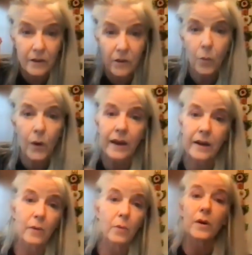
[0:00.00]
to win.
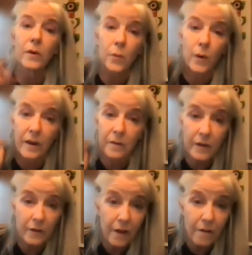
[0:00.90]
It would,
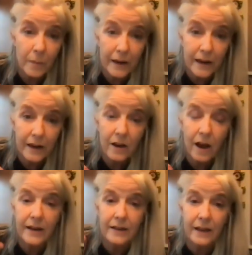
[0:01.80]
if everybody had
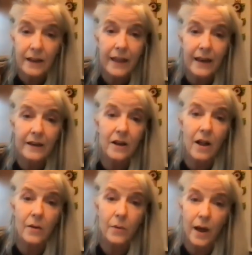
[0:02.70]
gone and done that in
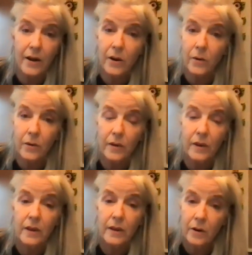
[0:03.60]
Colorado,
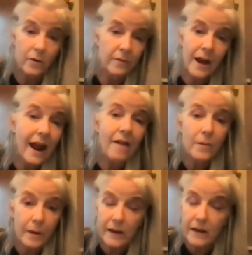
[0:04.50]
or not
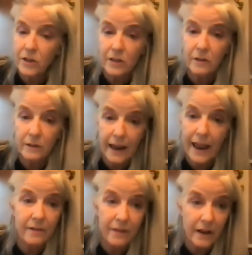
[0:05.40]
everybody, just
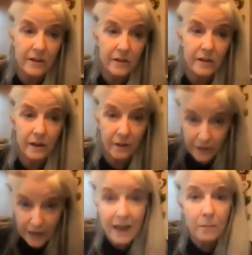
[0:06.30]
10 of us. If
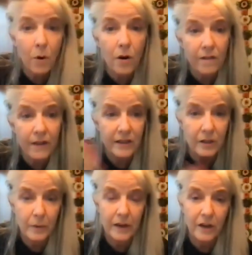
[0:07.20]
10 more of us
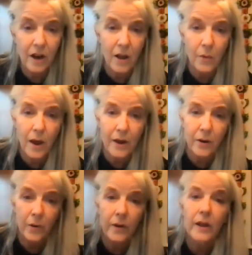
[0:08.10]
had been in
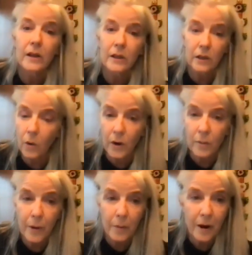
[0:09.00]
Colorado,
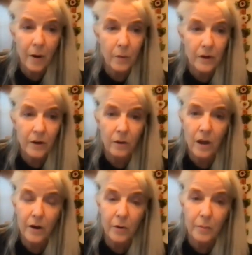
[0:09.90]
Lauren Boebert would no
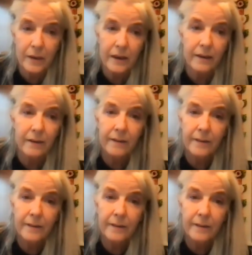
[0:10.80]
longer be